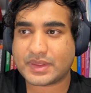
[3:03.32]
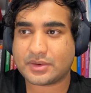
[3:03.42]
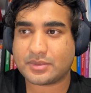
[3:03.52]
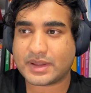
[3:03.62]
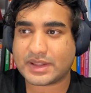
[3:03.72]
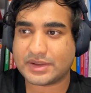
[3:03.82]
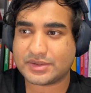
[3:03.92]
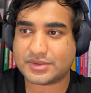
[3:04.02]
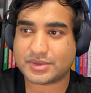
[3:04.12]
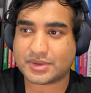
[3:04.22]
Making
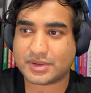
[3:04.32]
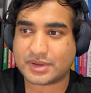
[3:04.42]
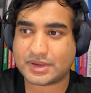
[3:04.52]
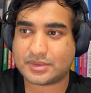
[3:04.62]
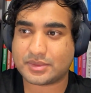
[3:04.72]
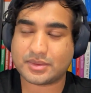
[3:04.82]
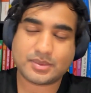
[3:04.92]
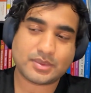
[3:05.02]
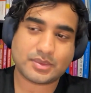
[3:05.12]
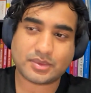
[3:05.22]
sure
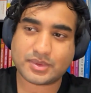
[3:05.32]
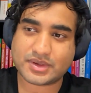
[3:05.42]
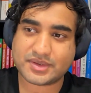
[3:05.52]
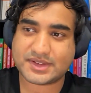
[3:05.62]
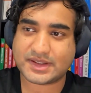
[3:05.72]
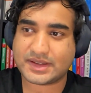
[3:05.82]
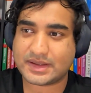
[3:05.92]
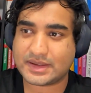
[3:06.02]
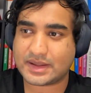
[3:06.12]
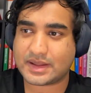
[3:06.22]
we're
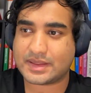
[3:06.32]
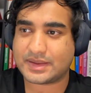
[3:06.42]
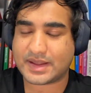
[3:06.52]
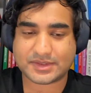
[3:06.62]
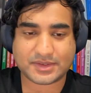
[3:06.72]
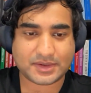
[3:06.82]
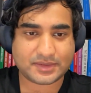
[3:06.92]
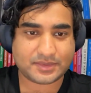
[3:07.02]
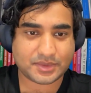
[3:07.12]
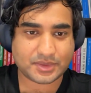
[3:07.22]
reducing the gas
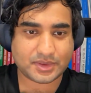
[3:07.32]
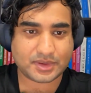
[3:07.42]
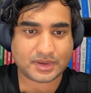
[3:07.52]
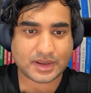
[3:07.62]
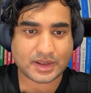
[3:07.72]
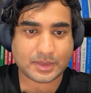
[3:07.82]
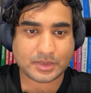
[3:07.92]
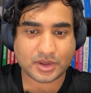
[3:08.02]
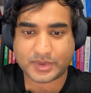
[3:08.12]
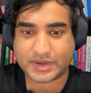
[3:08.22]
cost for
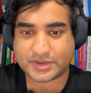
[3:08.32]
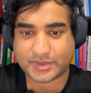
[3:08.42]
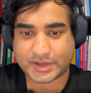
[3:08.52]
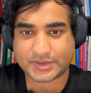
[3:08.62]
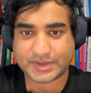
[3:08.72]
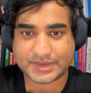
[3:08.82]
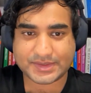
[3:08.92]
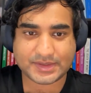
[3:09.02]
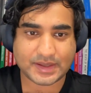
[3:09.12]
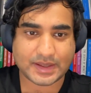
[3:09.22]
common
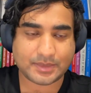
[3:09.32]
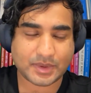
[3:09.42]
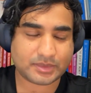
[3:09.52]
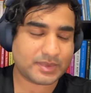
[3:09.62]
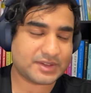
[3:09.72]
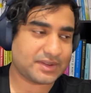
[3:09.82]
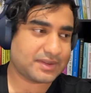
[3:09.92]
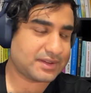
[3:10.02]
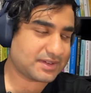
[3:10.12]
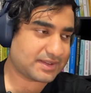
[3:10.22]
interactions, optimizing
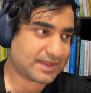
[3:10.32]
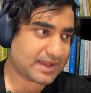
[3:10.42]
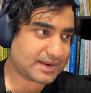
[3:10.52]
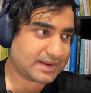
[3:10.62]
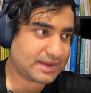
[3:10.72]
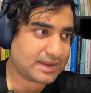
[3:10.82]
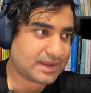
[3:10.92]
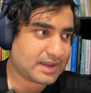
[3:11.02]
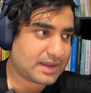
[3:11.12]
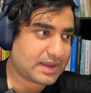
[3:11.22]
things like that.
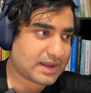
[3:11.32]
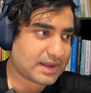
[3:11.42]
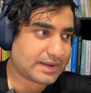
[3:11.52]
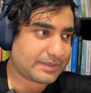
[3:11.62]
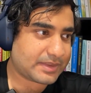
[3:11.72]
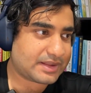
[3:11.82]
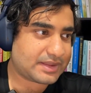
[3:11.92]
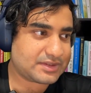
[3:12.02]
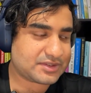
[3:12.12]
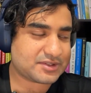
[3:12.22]
And I
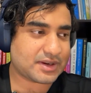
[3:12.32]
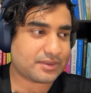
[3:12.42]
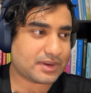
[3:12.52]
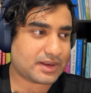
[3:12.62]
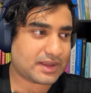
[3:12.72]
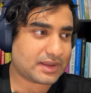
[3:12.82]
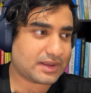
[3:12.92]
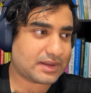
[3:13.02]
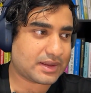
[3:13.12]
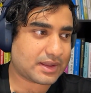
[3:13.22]
think just generally,
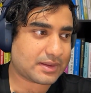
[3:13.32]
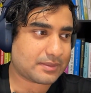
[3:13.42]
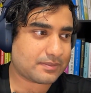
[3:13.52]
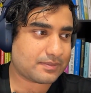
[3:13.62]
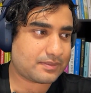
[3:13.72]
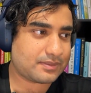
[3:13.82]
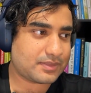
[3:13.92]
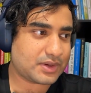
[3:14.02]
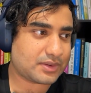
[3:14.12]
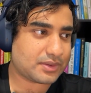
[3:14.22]

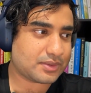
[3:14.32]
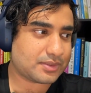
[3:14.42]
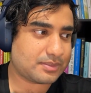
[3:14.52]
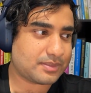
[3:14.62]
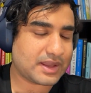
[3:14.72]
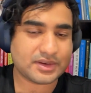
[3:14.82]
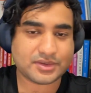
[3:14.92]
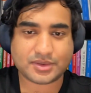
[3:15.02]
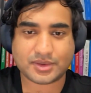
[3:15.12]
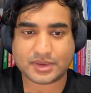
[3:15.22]
making
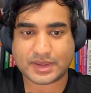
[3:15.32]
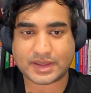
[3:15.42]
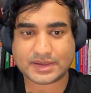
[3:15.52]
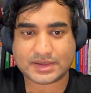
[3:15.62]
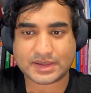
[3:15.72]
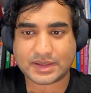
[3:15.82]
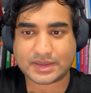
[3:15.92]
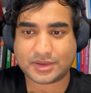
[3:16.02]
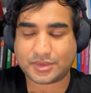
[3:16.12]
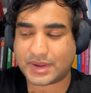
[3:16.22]
sure that
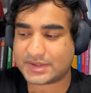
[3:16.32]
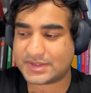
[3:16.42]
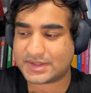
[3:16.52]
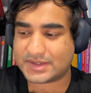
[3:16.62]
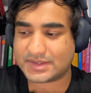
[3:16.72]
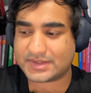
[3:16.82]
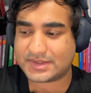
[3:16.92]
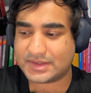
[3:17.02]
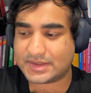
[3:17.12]
the UX is